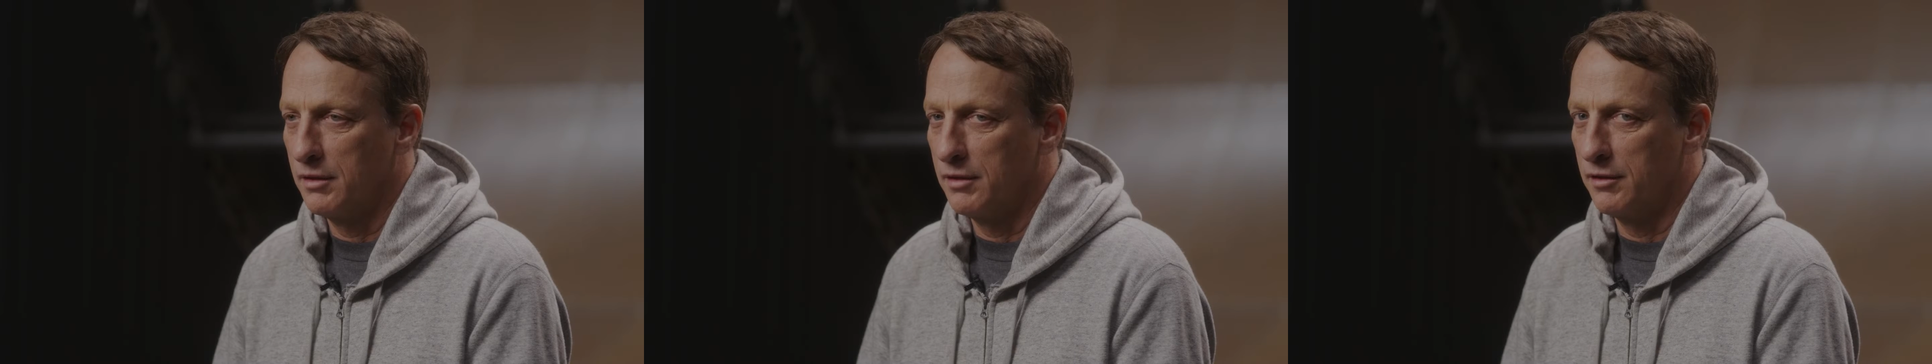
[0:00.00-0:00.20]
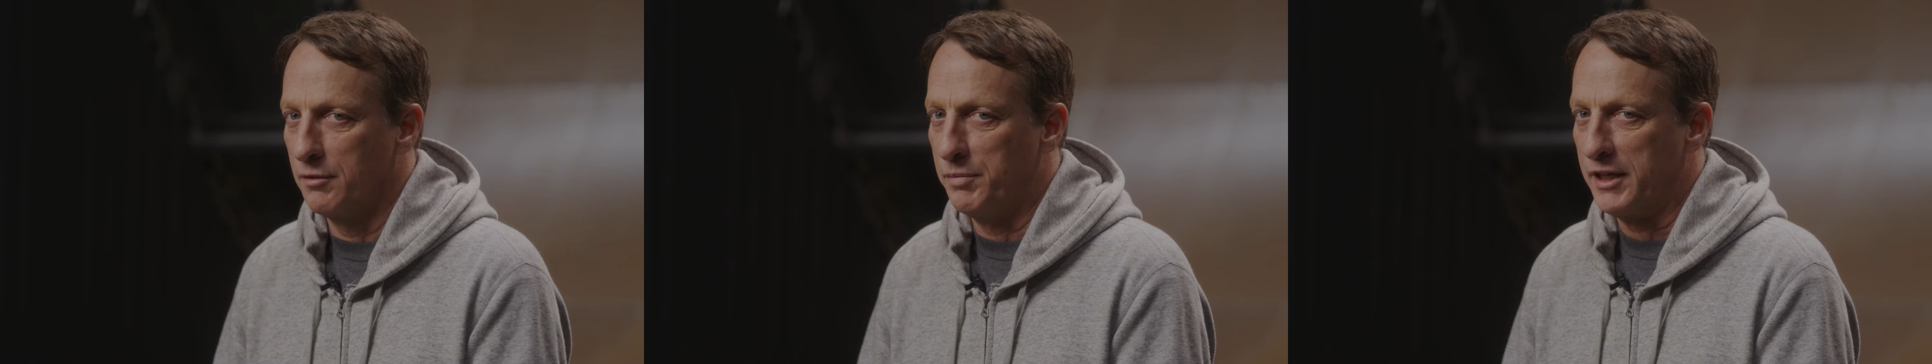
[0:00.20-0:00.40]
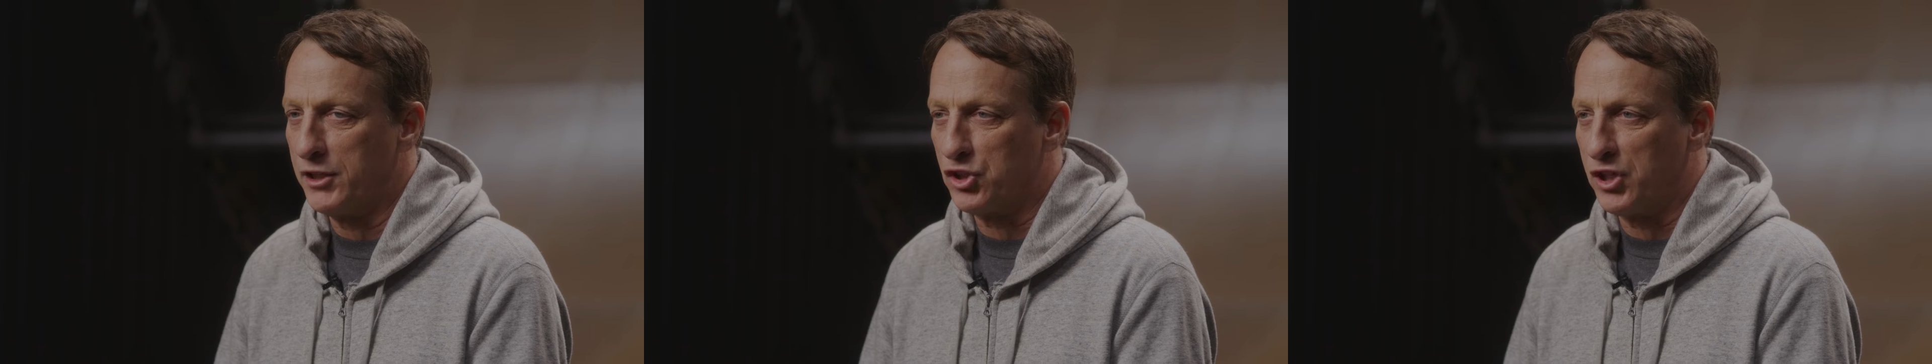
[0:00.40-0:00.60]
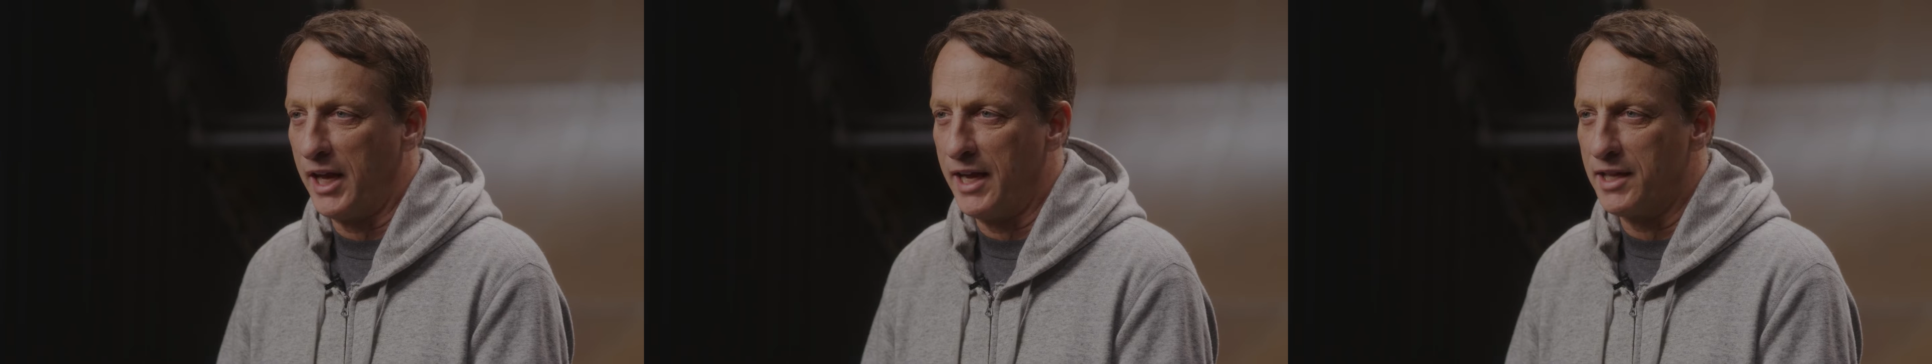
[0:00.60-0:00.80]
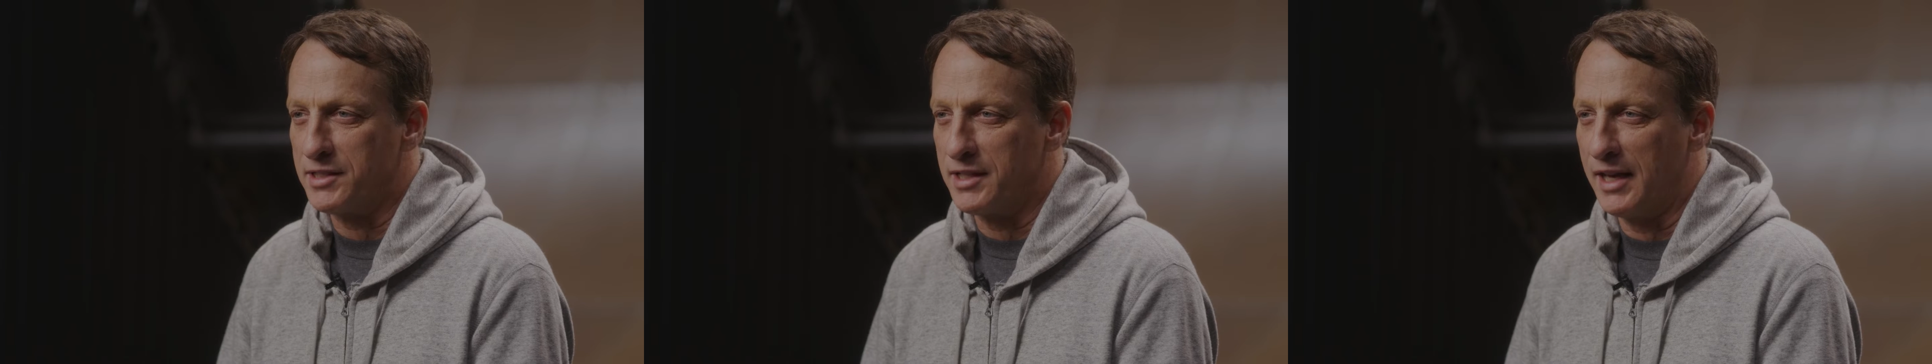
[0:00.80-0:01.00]
The big
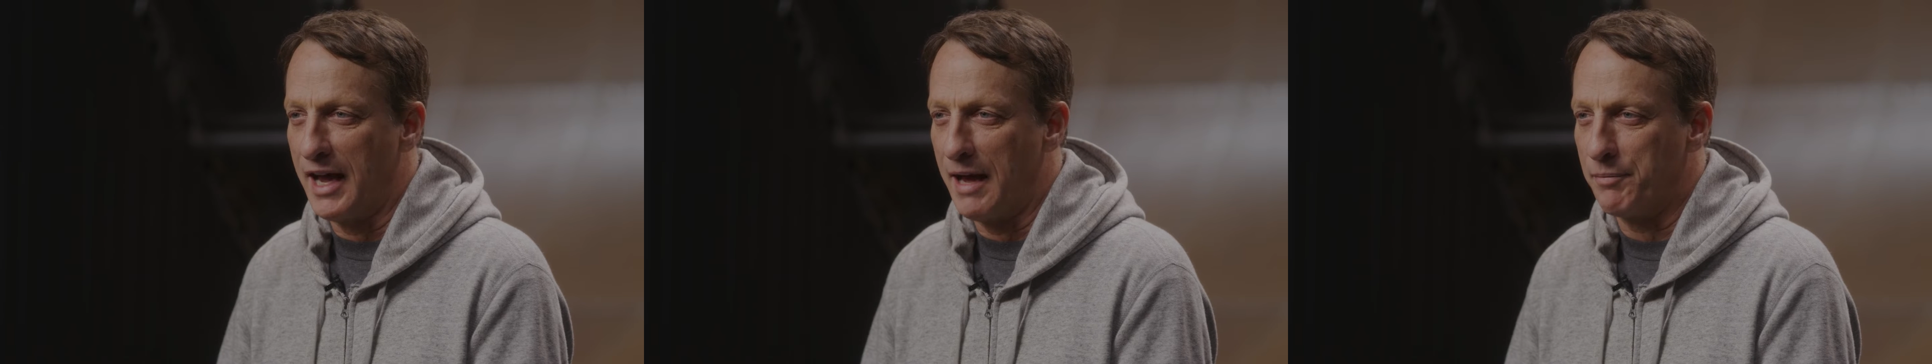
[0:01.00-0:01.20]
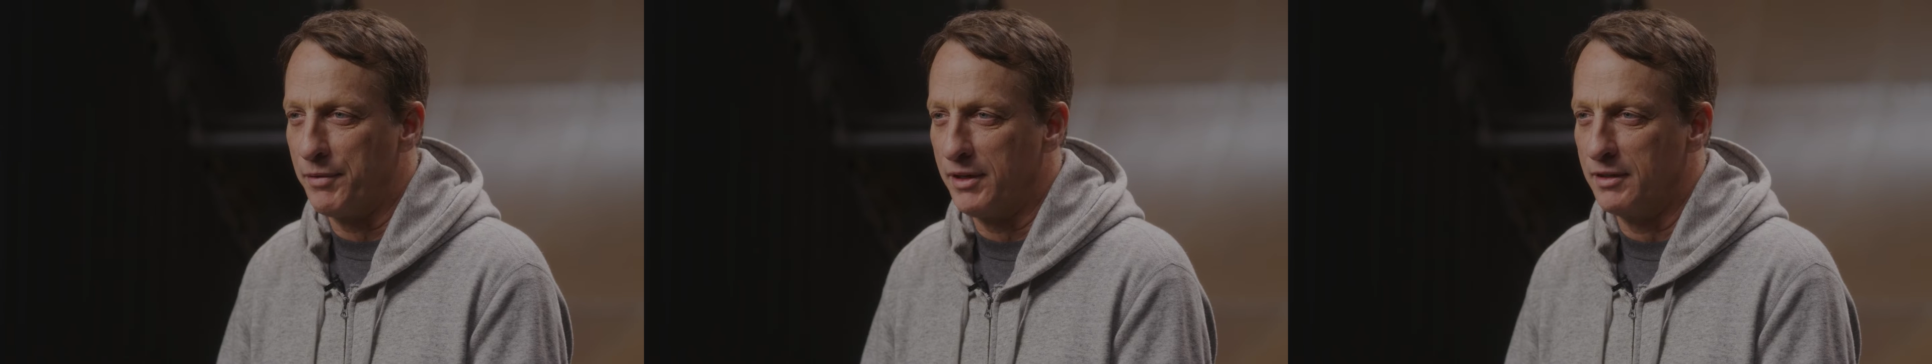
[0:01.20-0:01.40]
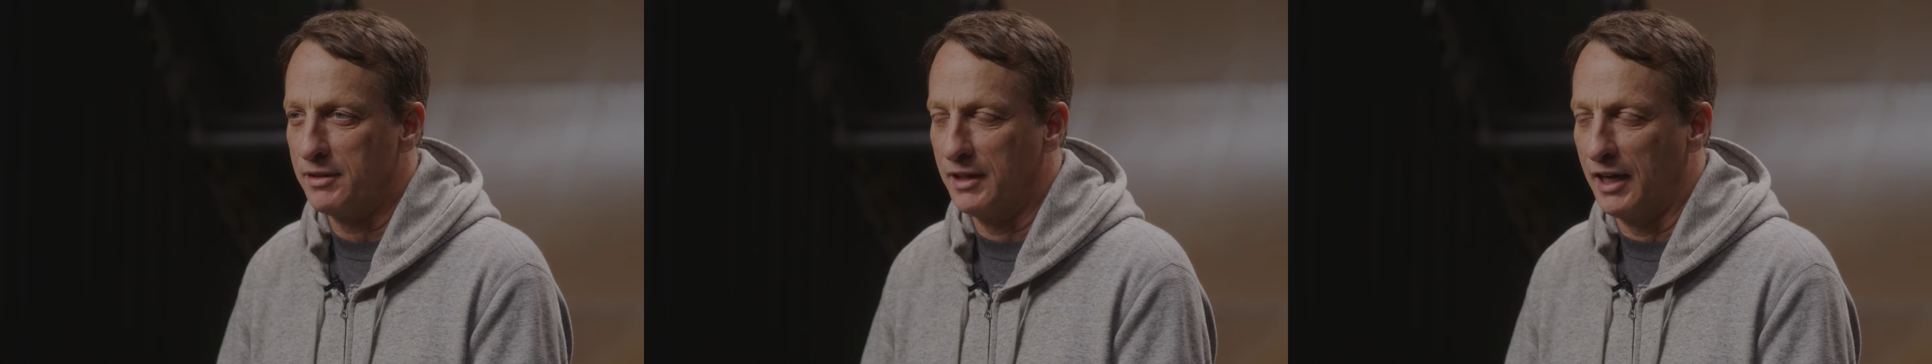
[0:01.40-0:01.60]
change that happened